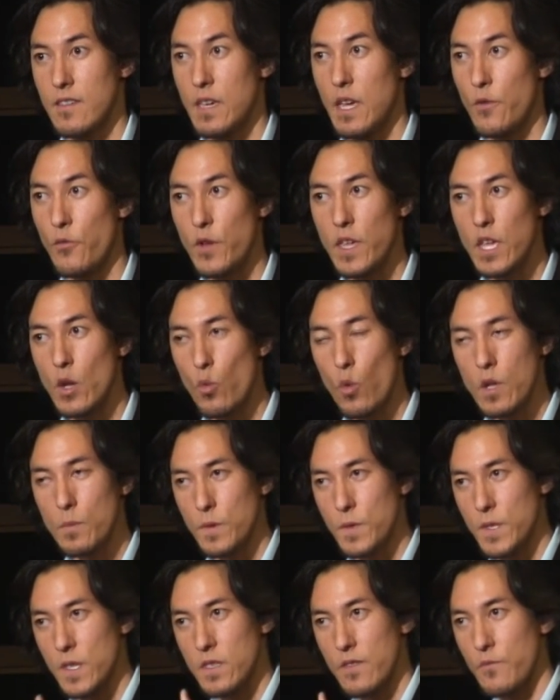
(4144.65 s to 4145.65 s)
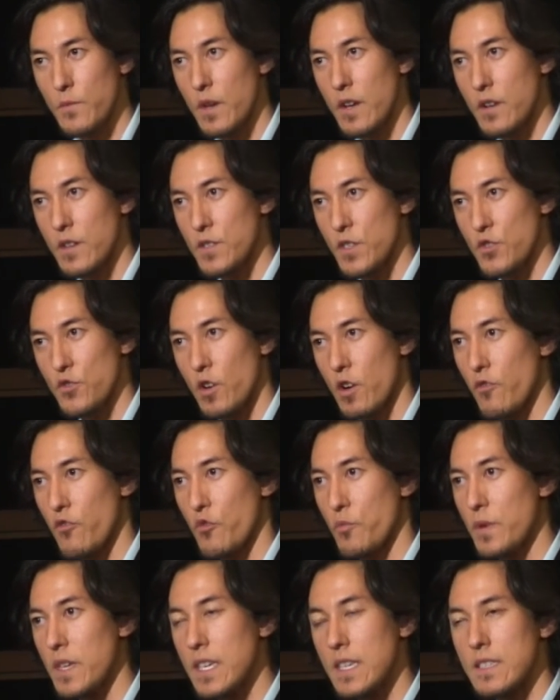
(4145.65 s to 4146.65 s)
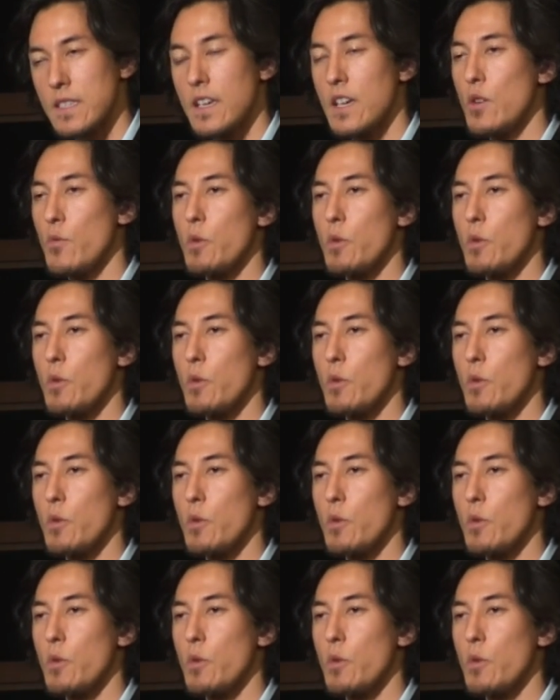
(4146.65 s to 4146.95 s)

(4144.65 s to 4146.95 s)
If we get 1% of Americans to struggle for peace,